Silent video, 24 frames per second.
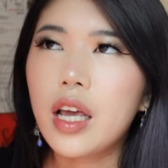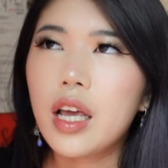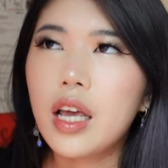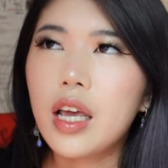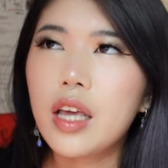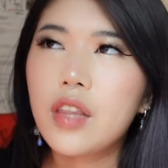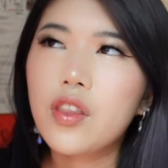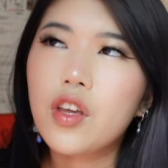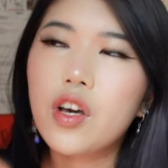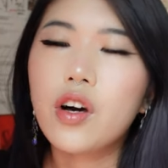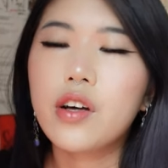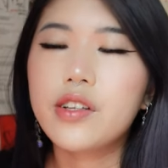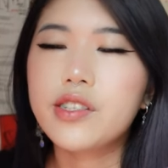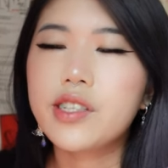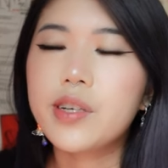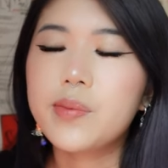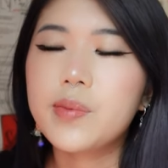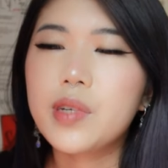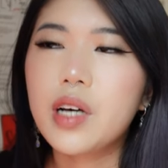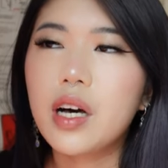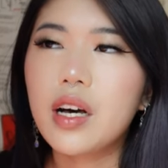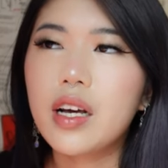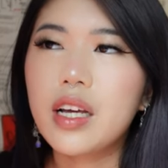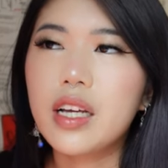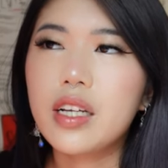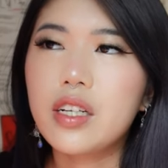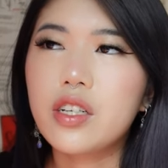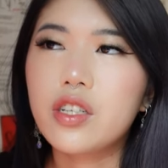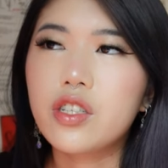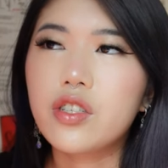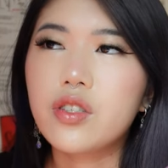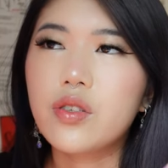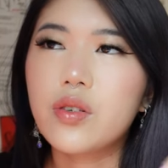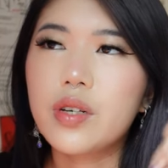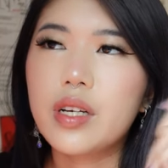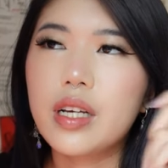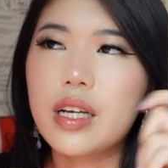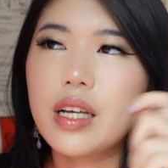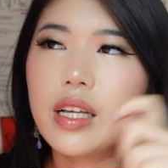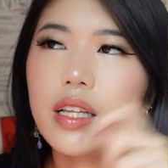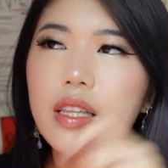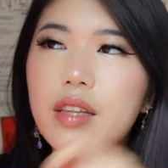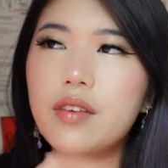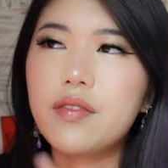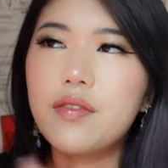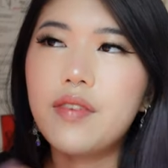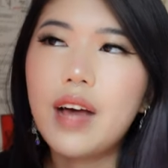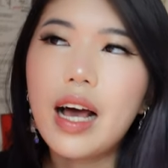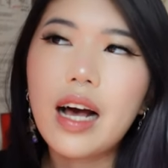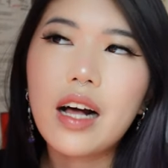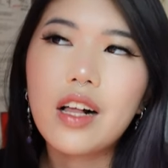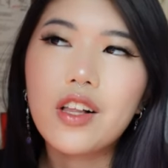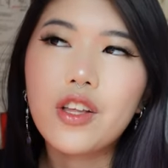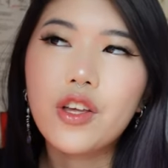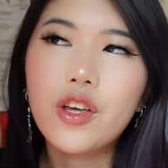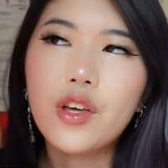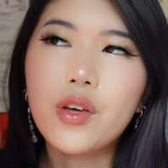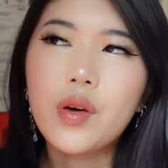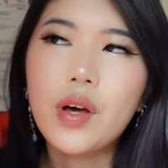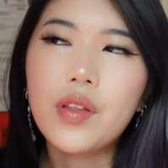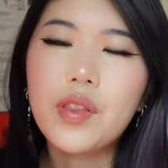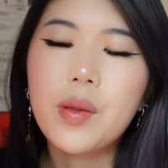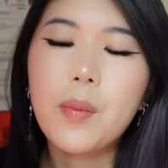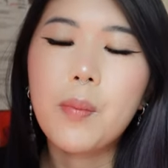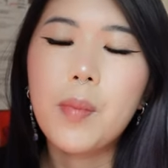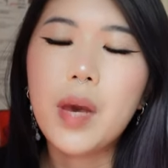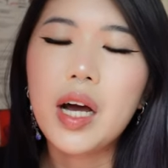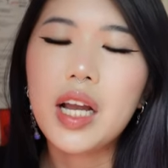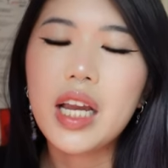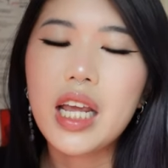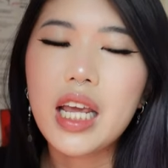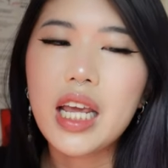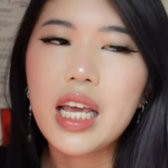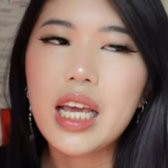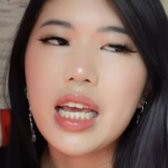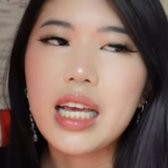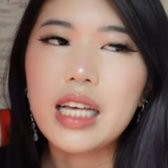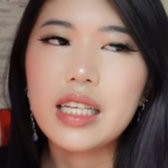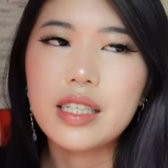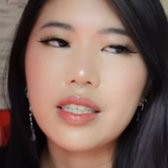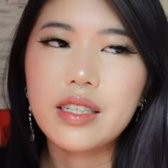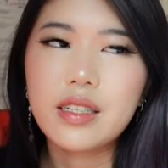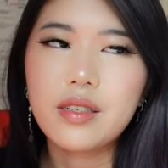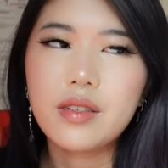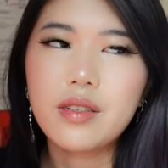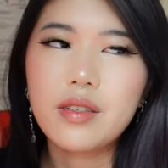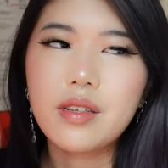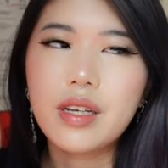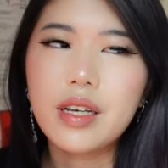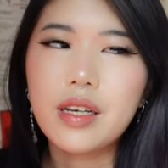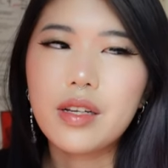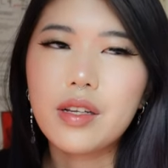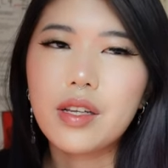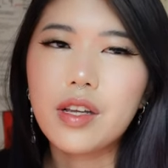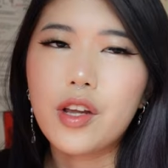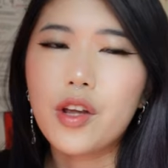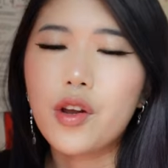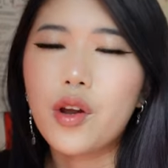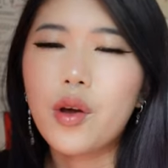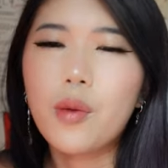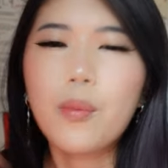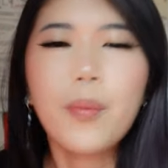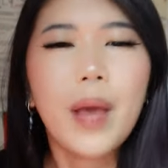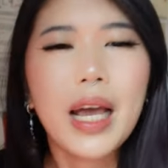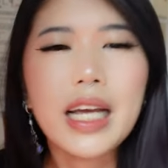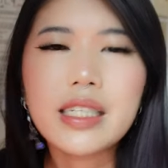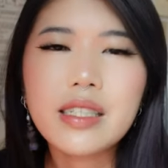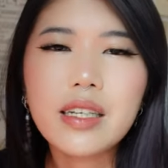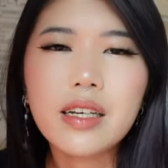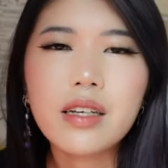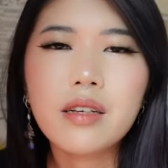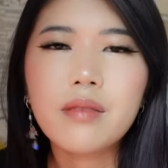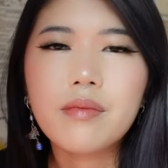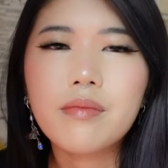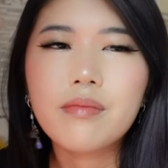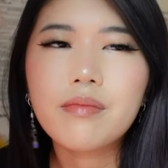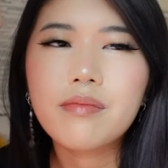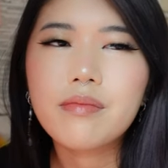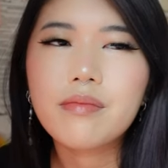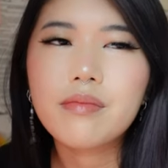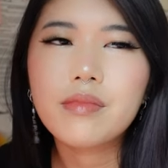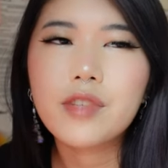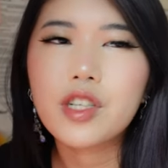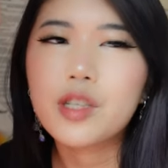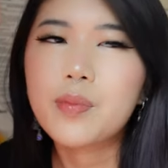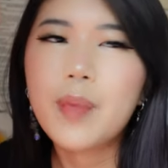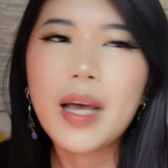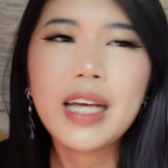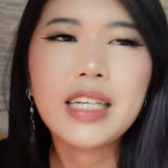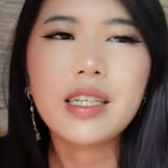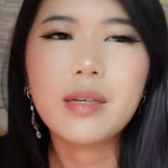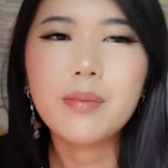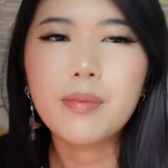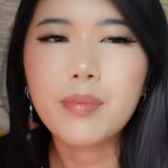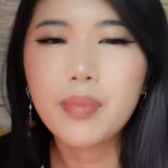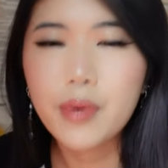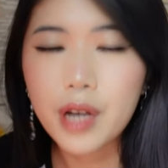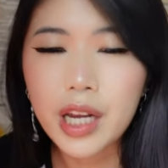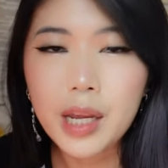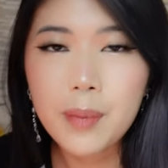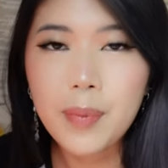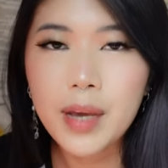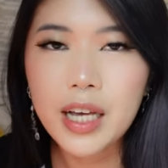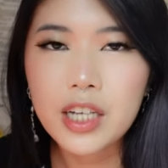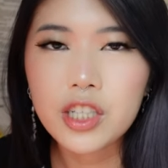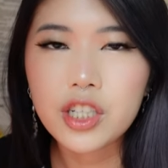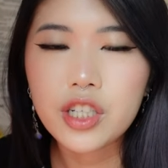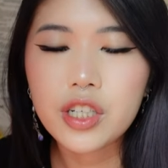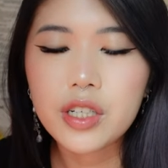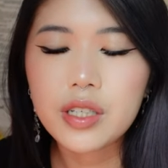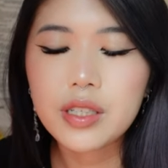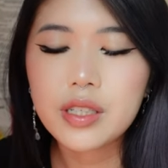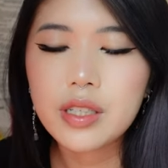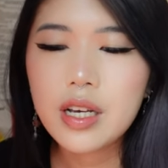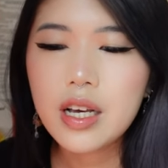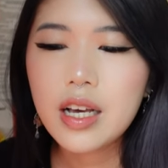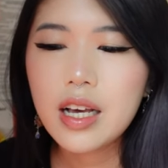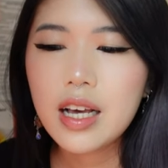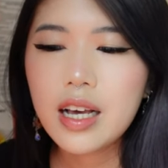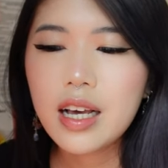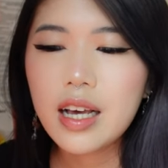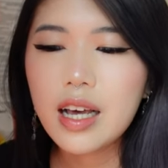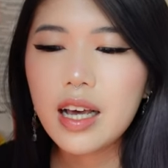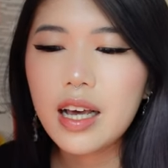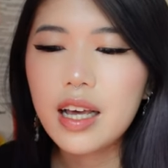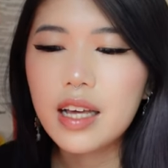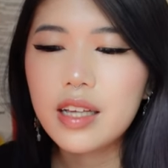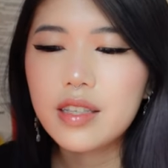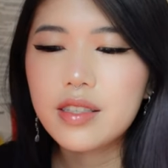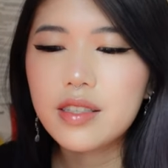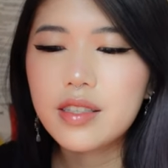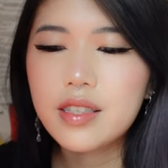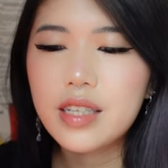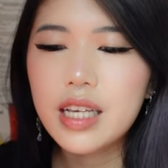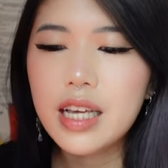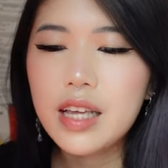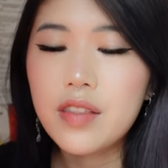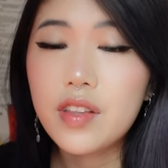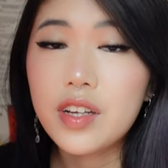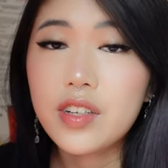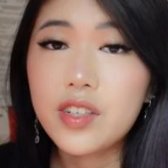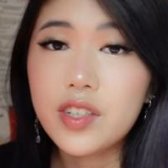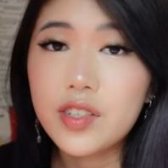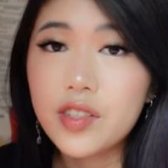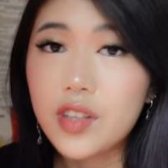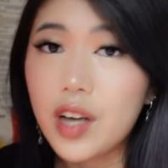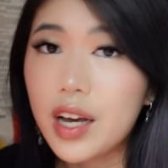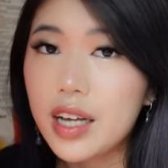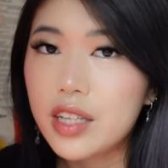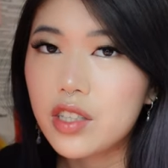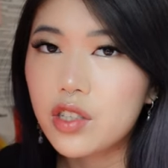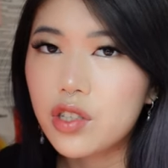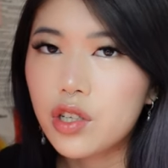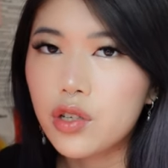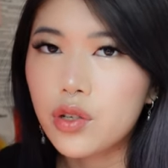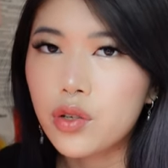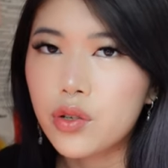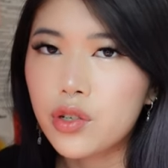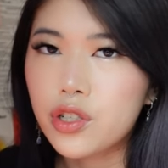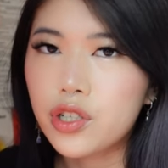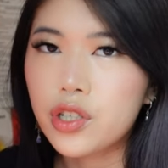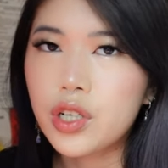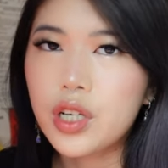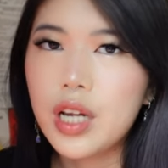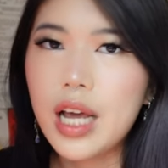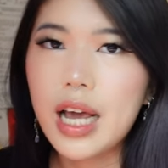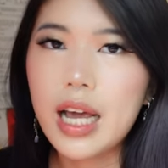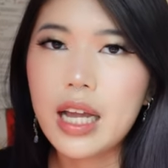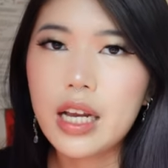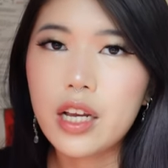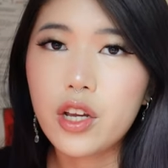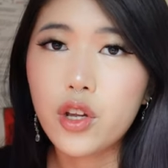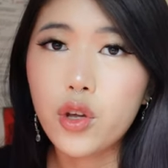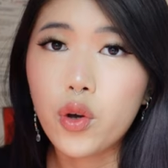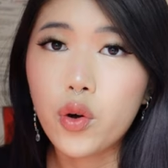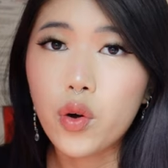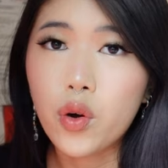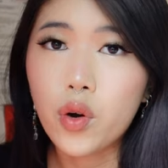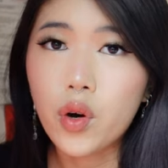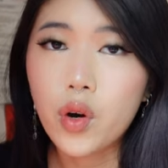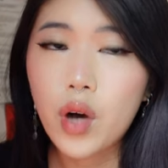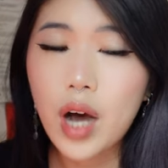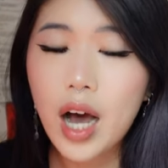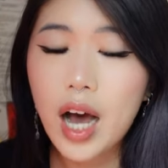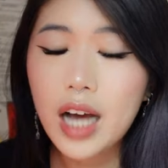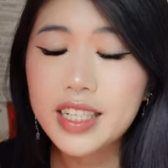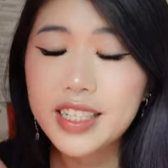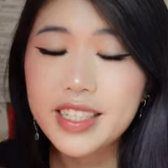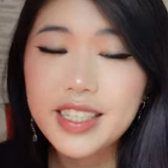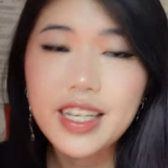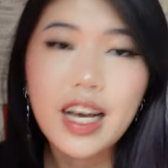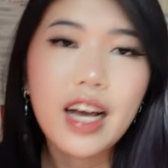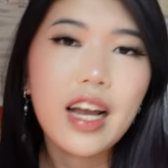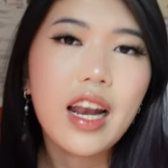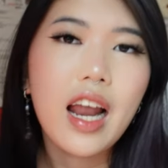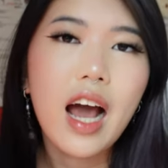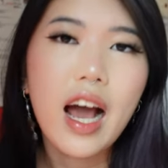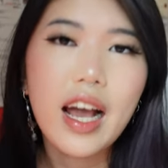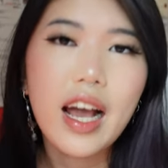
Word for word: in the concept art industry, the value and the money isn't in, you know, painting, just painting pretty pictures. It's in the design solution and your design